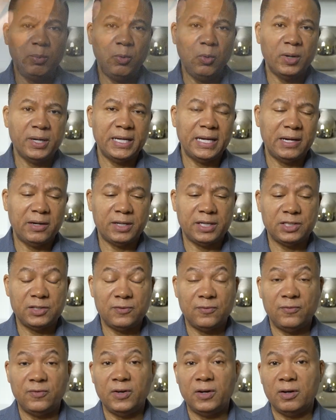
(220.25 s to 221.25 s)
to point out it's
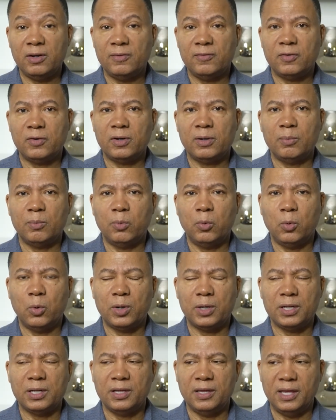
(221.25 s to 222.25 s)
very, very
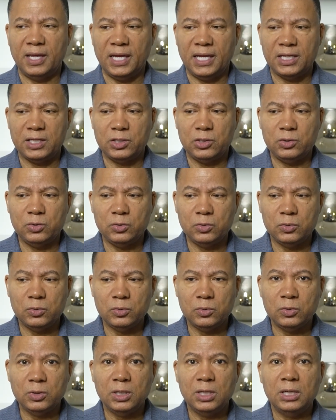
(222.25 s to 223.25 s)
important that
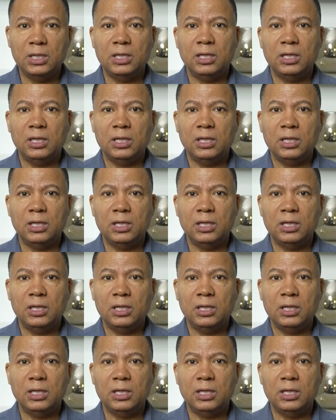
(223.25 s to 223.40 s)
you